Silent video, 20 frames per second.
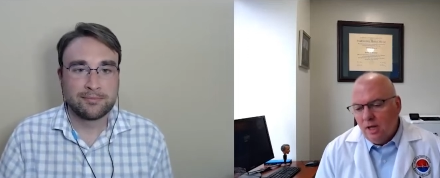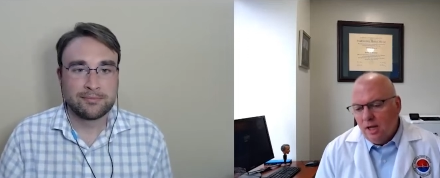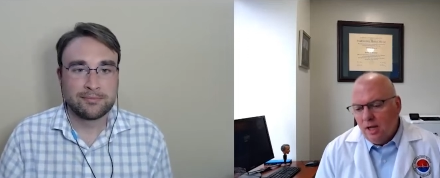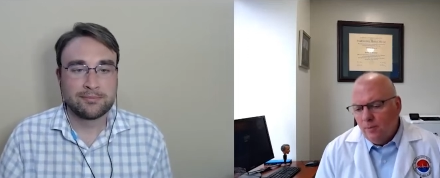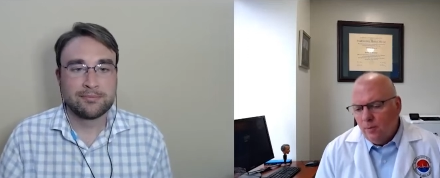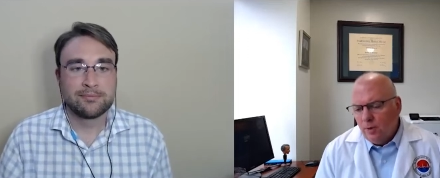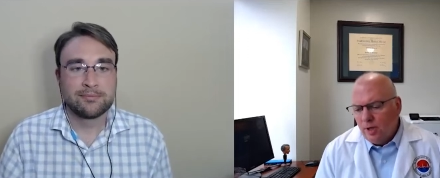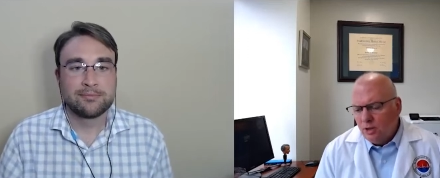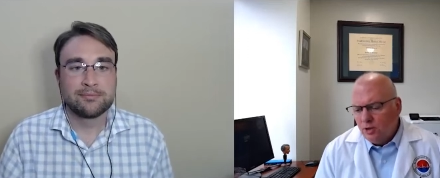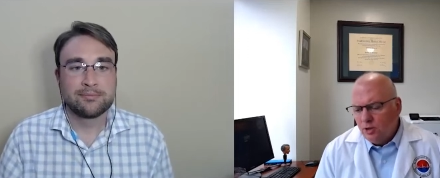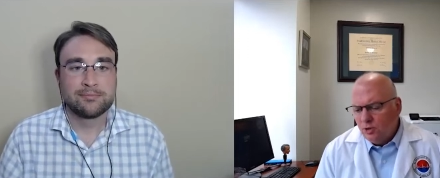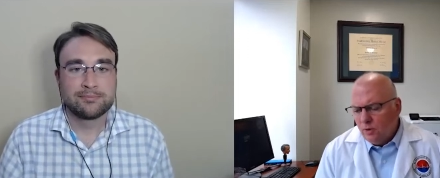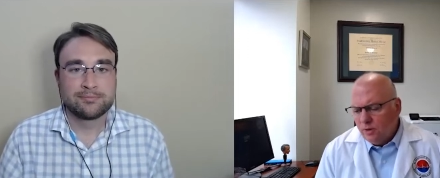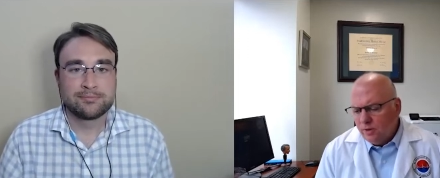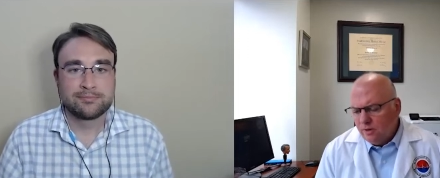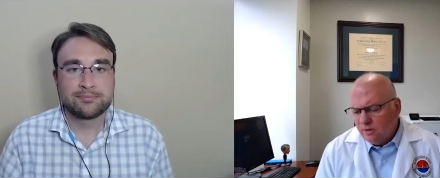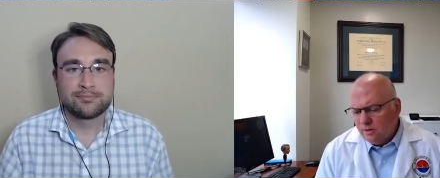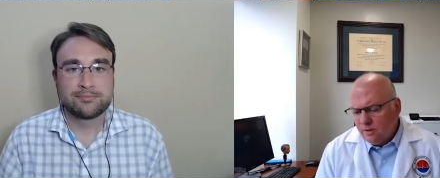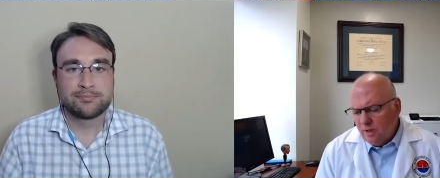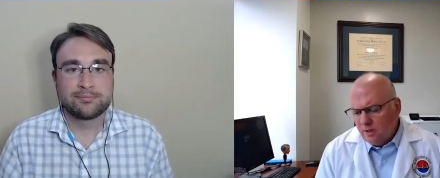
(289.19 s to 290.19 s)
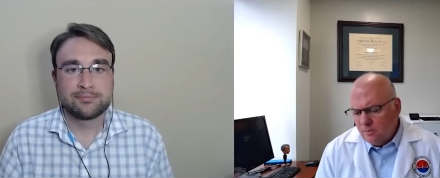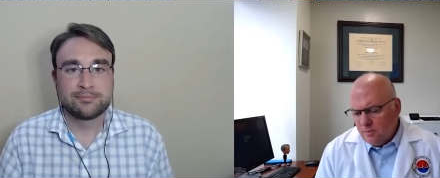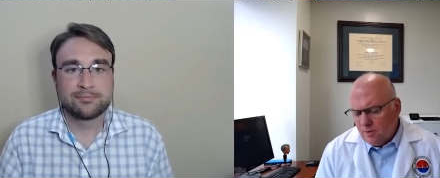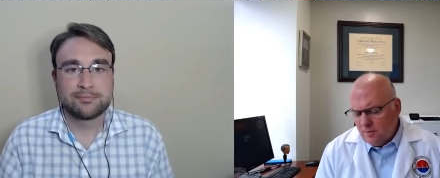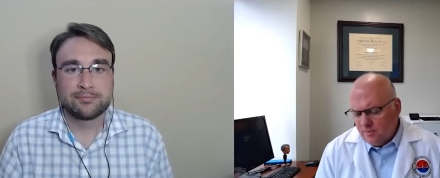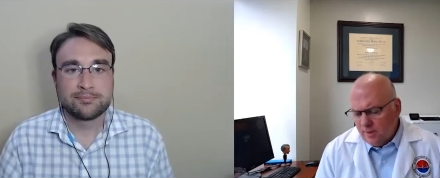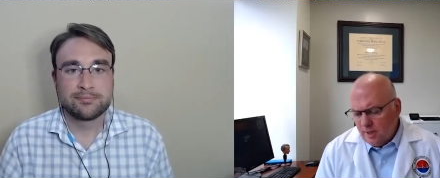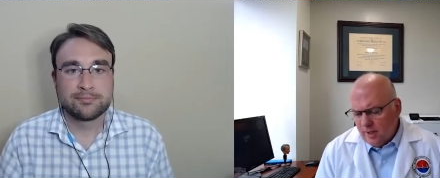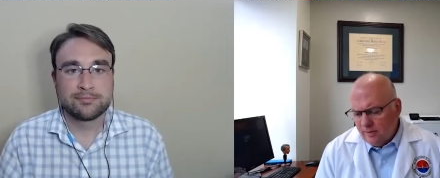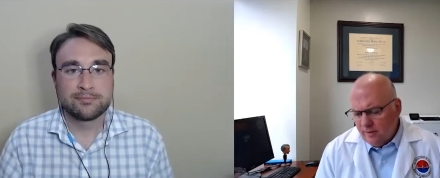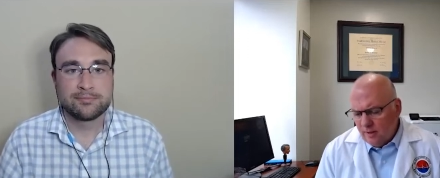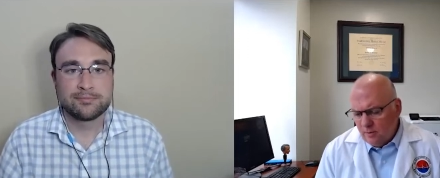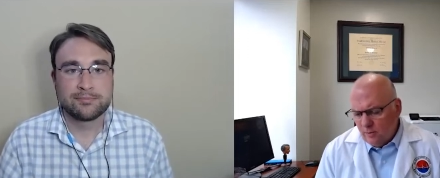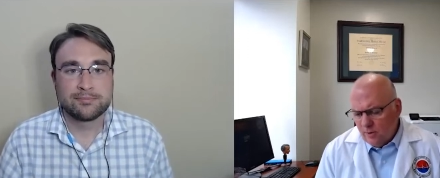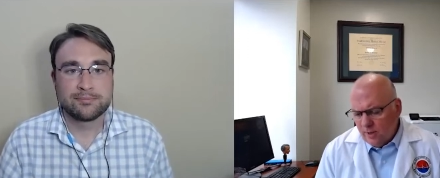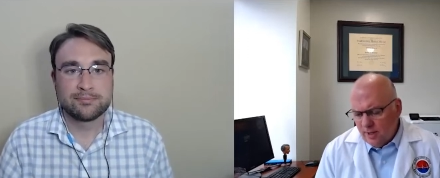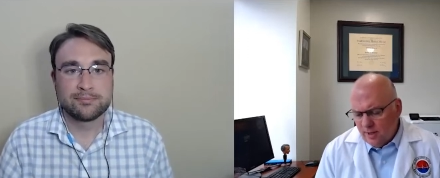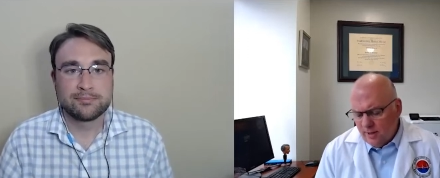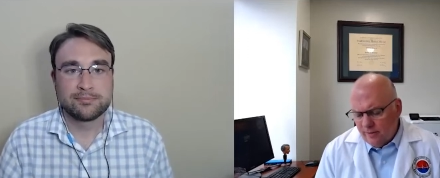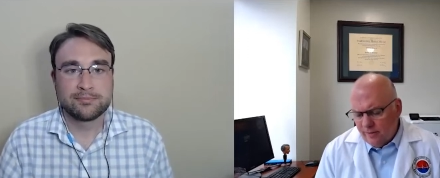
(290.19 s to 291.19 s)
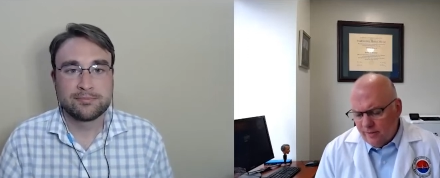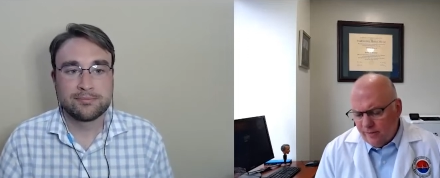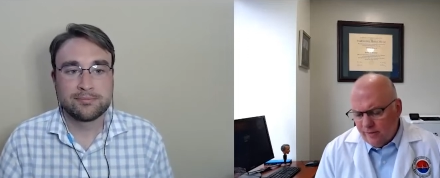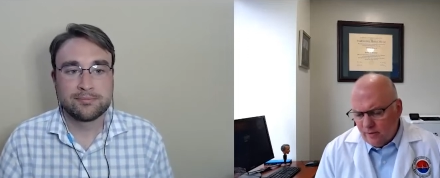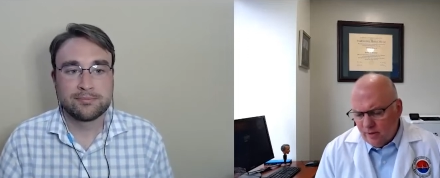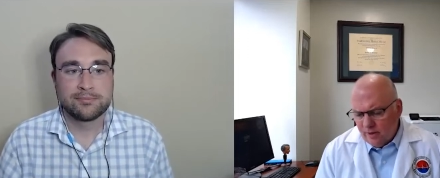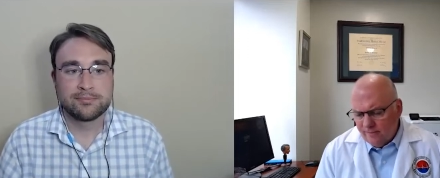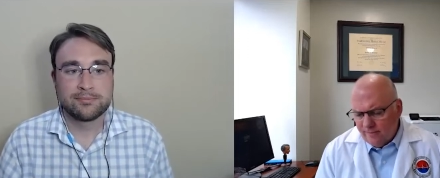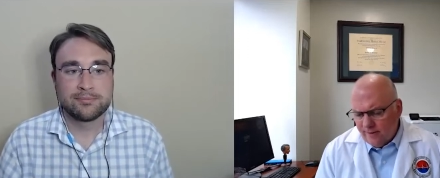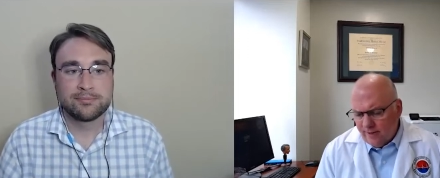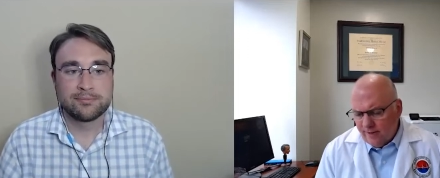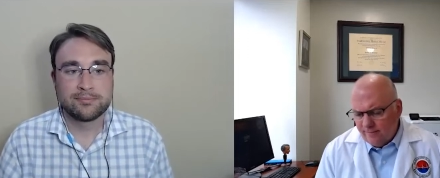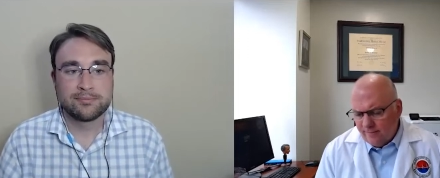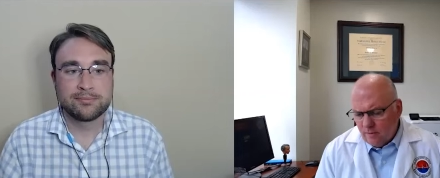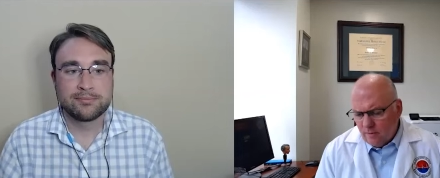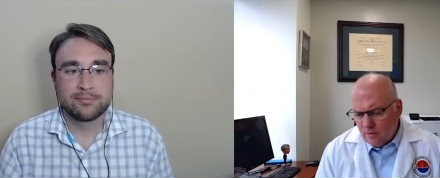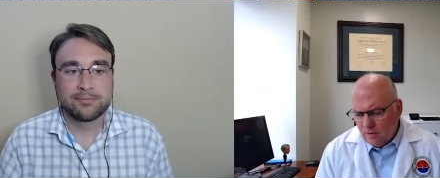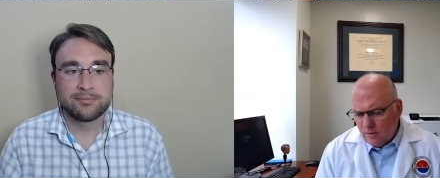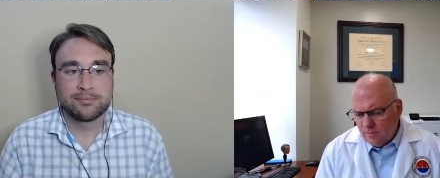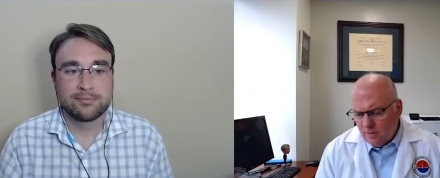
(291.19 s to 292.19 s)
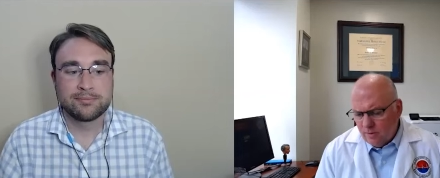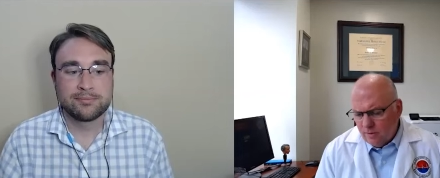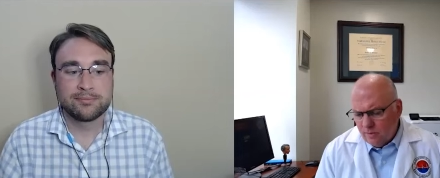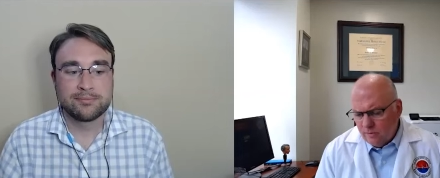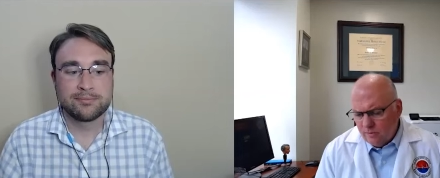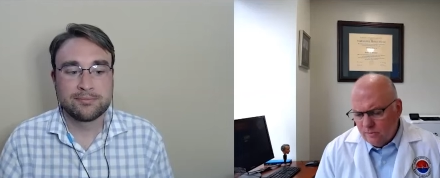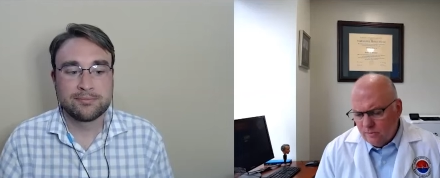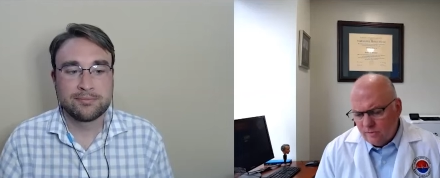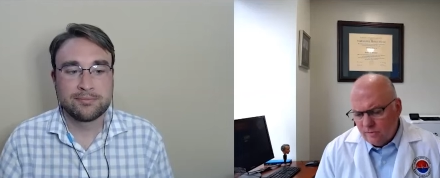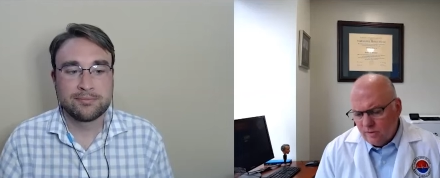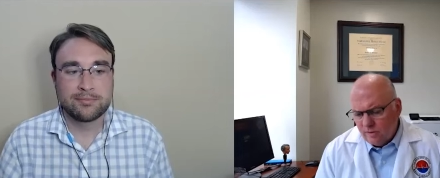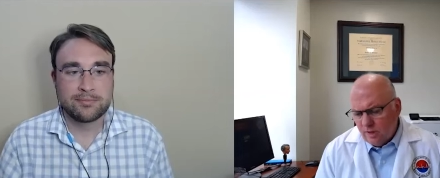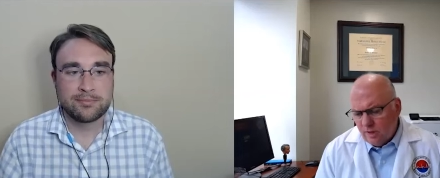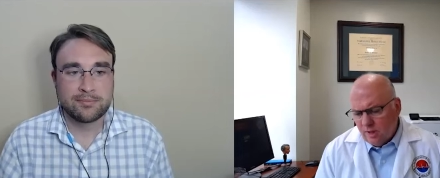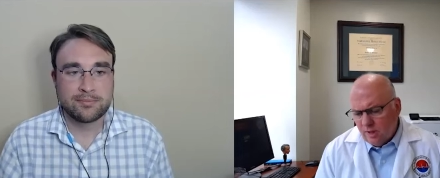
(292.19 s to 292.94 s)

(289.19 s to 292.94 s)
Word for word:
Speaker 1: And when I joined the State Department, I think we had 35 RMOs